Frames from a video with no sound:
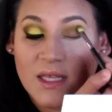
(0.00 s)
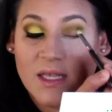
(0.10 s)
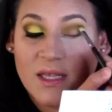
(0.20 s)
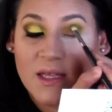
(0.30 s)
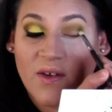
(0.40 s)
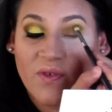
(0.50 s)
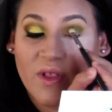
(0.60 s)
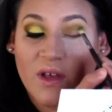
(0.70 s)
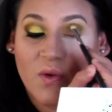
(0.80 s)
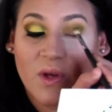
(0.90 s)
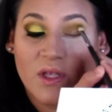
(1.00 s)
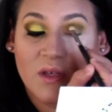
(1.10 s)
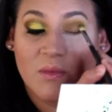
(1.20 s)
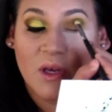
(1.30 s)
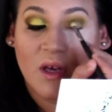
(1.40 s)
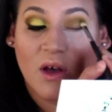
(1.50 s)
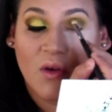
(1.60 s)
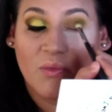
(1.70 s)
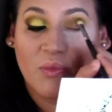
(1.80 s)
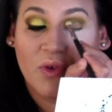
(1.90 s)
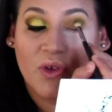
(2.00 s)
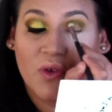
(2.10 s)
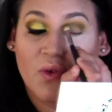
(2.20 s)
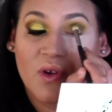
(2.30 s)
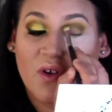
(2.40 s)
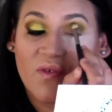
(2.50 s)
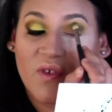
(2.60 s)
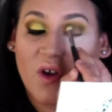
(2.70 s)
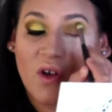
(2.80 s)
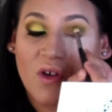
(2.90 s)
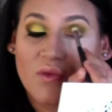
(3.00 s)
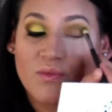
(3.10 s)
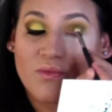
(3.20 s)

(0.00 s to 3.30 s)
This is definitely going to be a beautiful